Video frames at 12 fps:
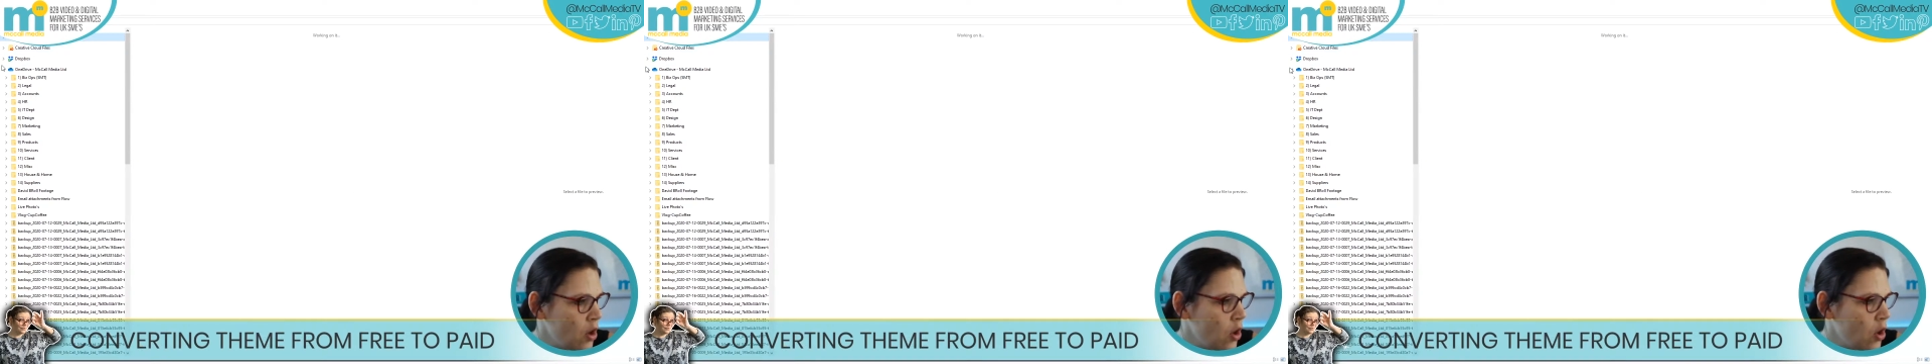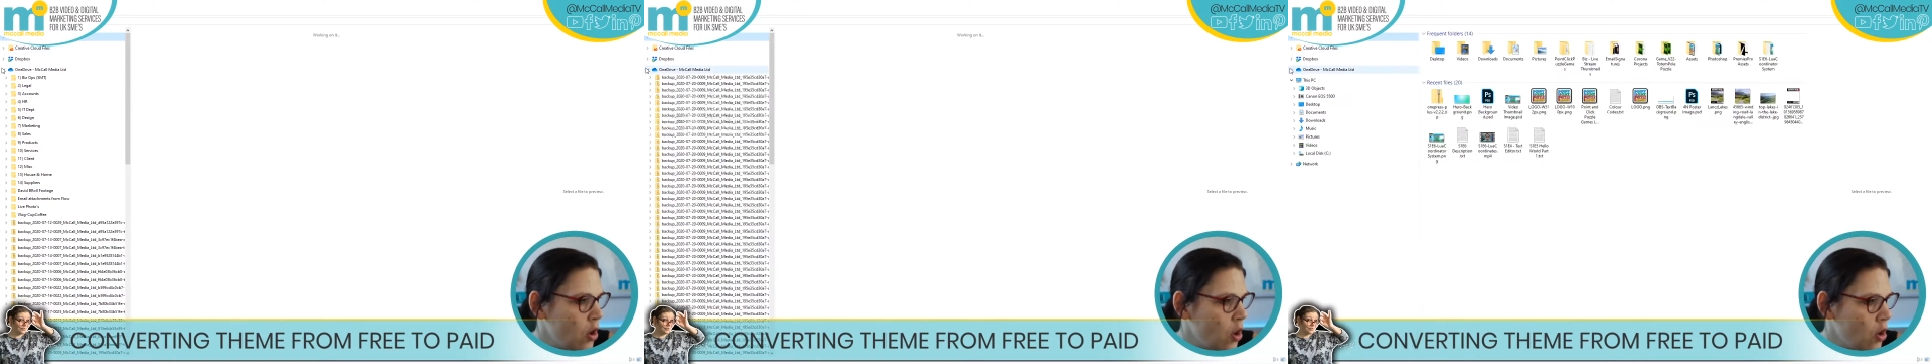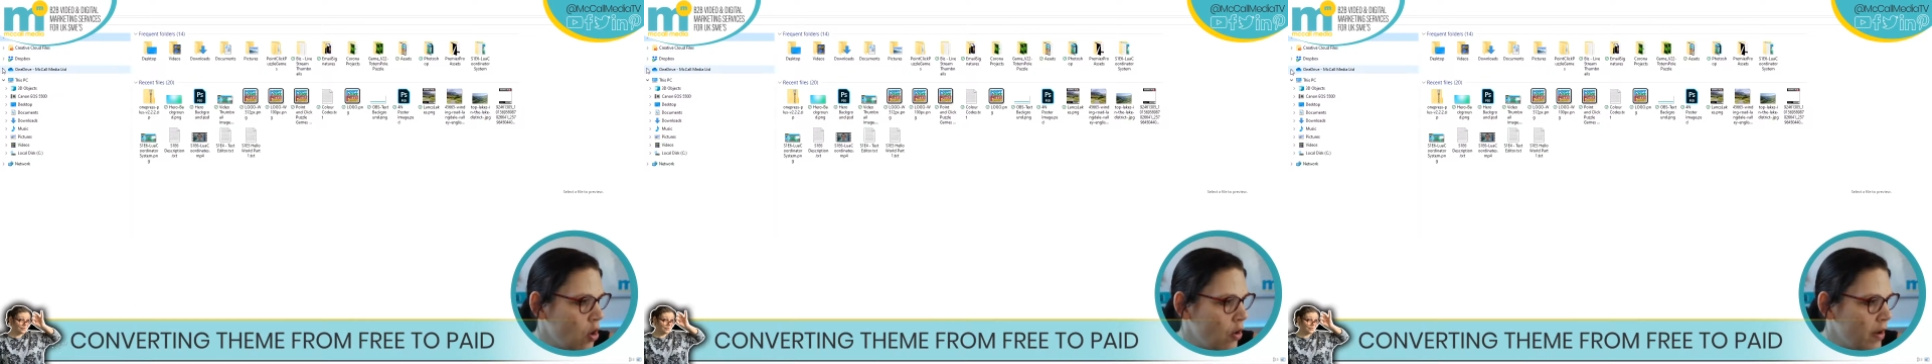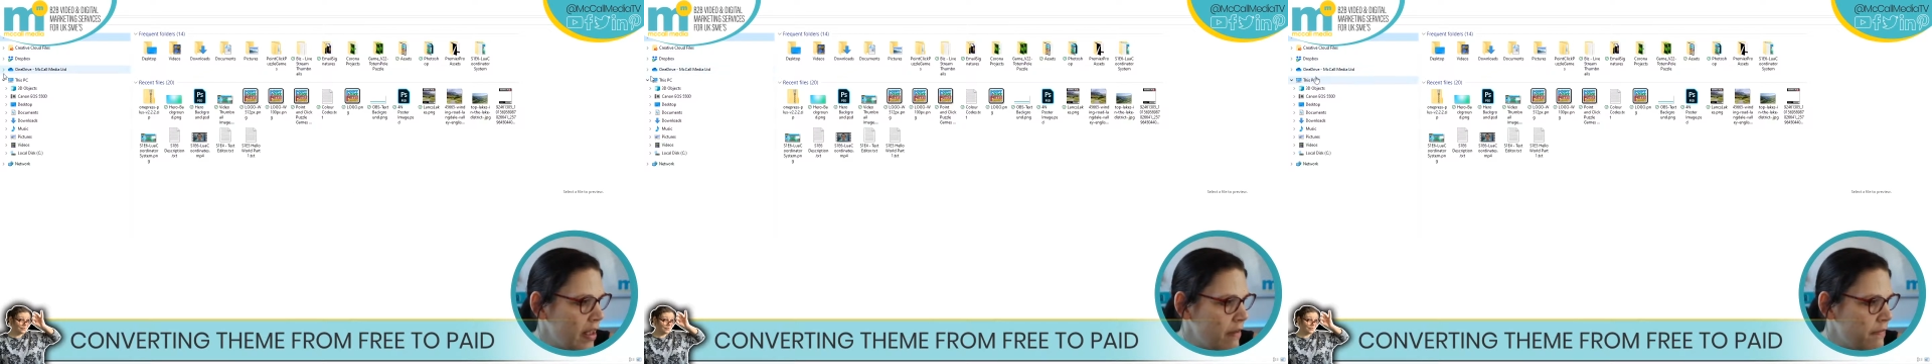or
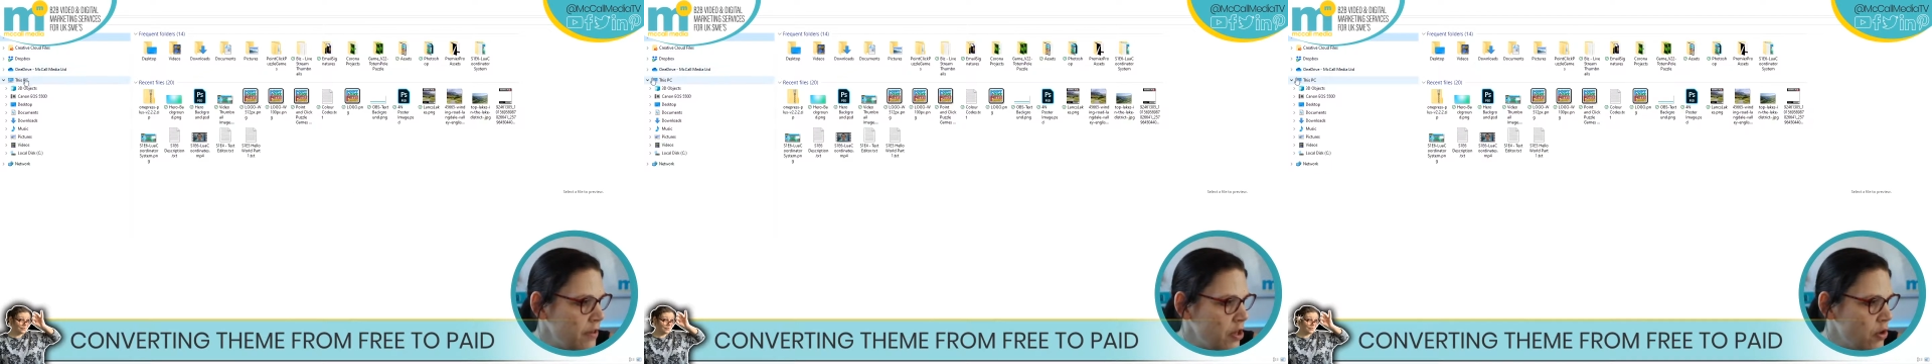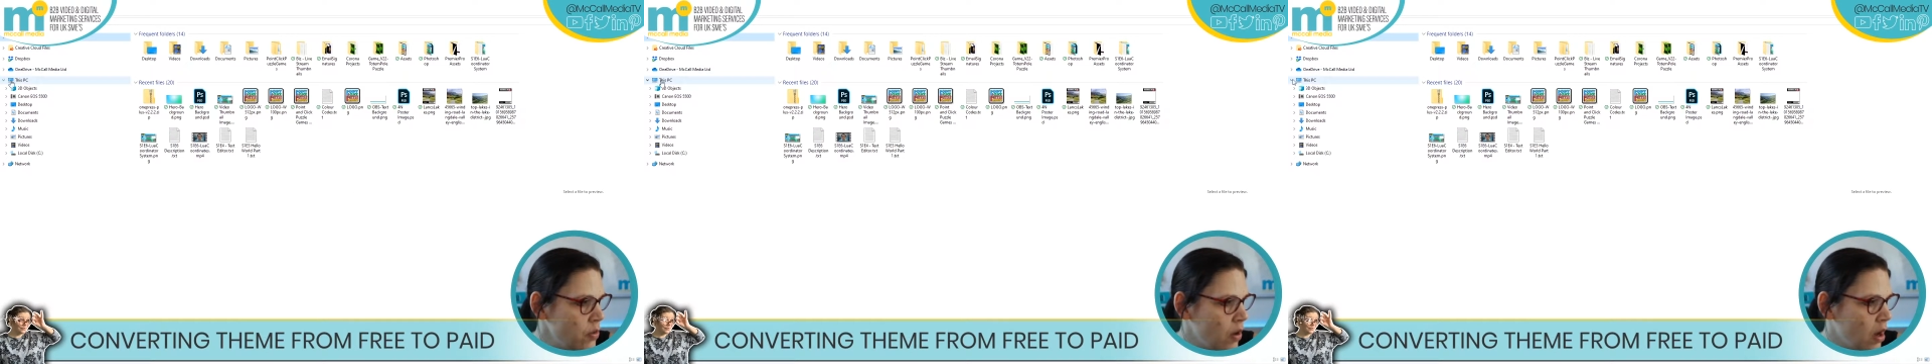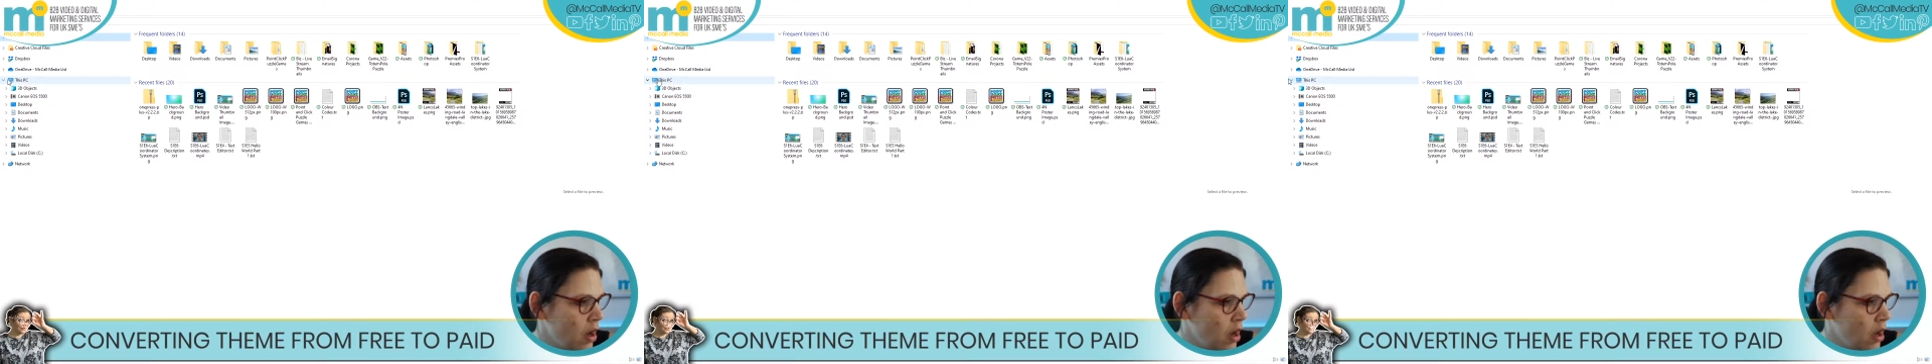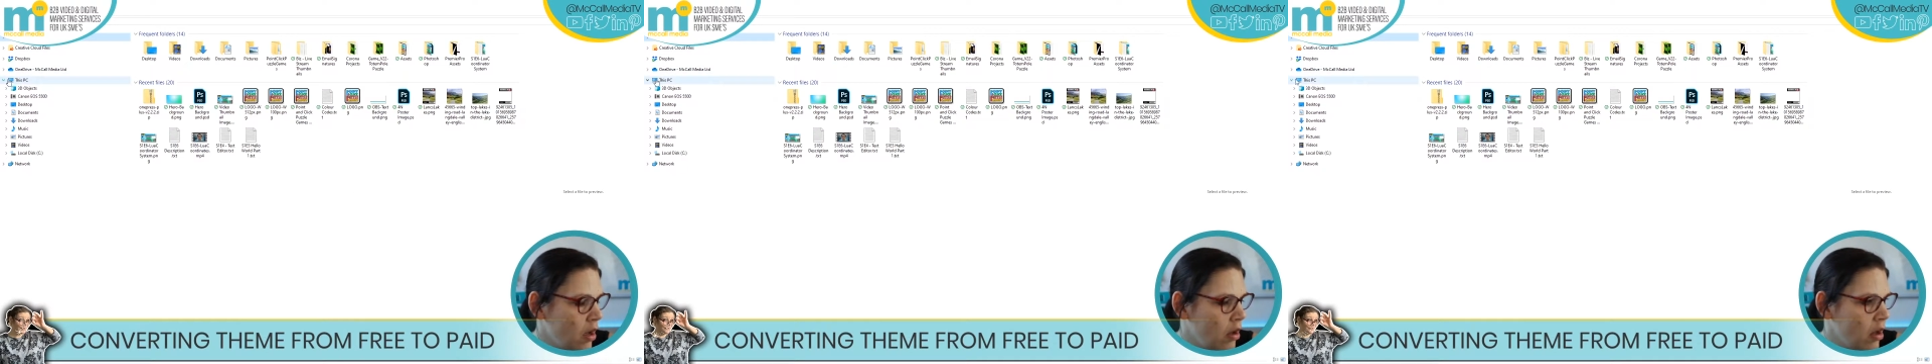if you
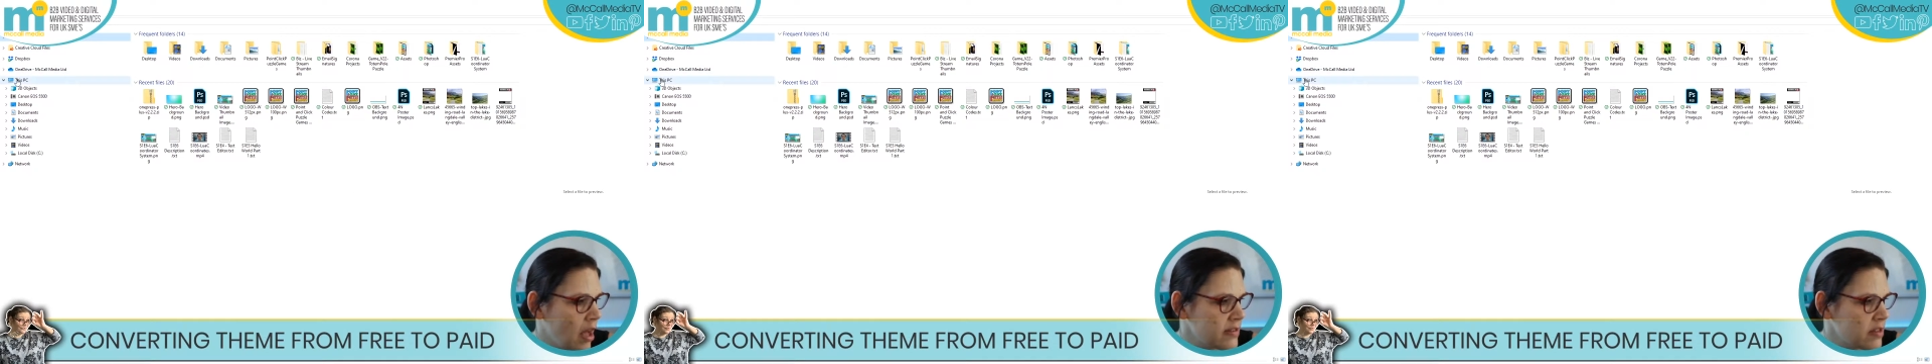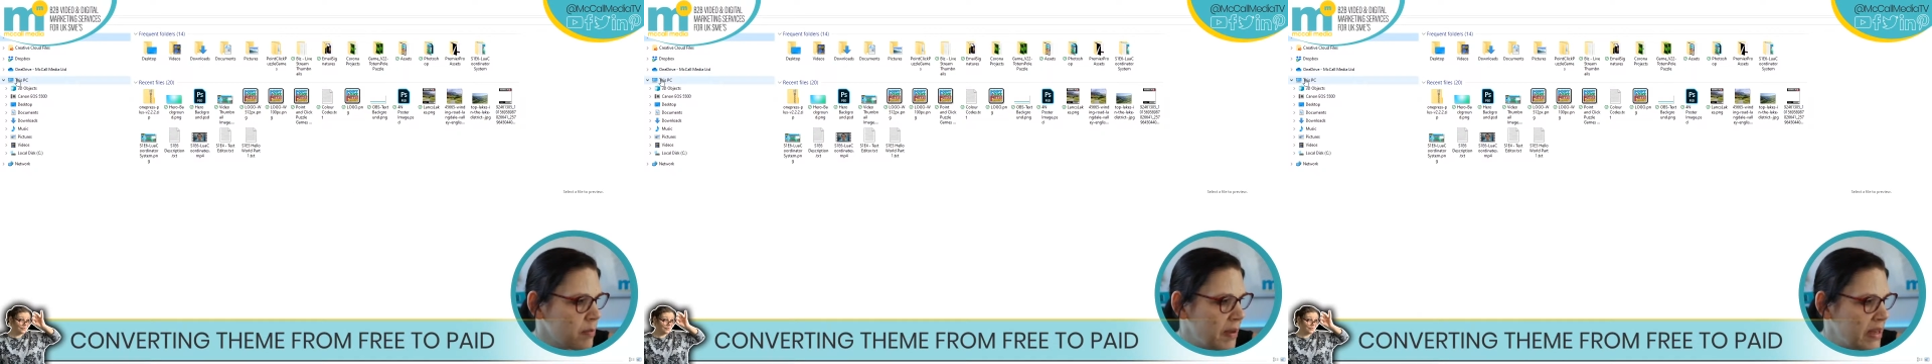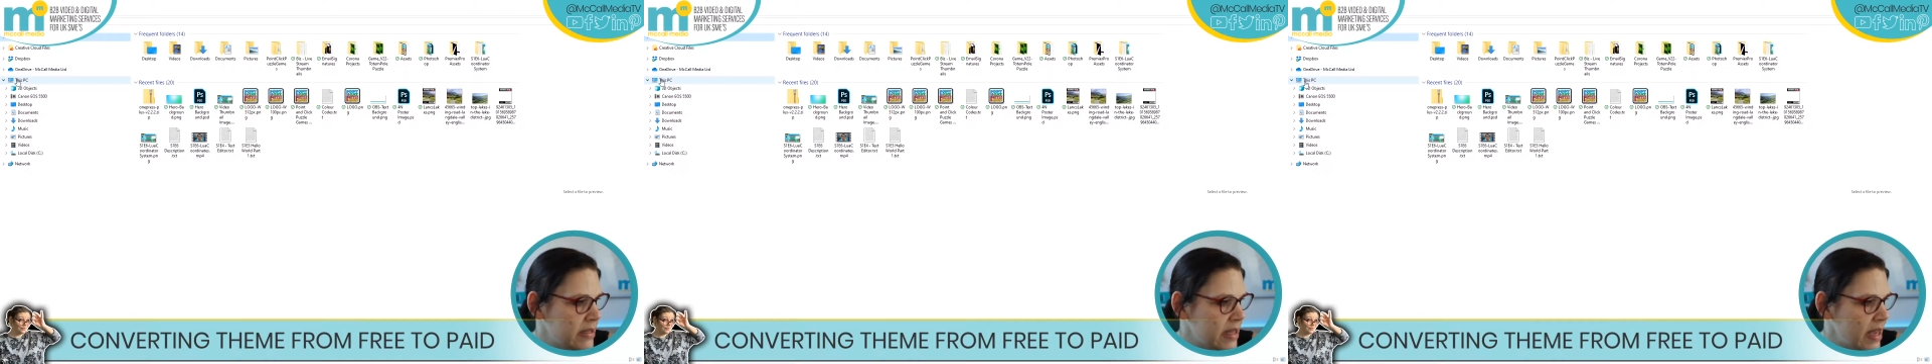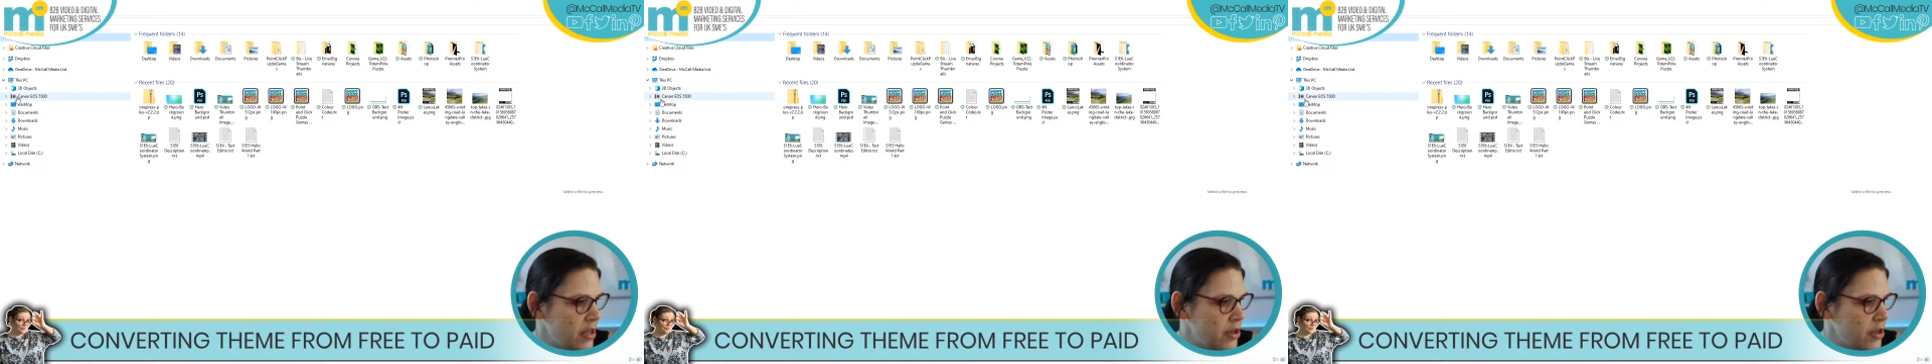are under the PC,